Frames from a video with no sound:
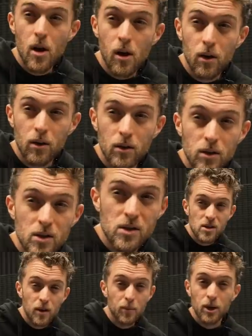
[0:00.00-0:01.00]
oh,
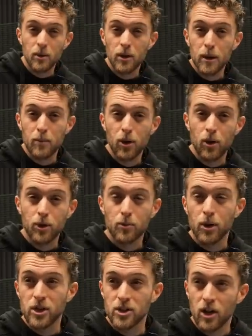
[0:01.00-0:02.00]
it's, I'm gonna name all the brands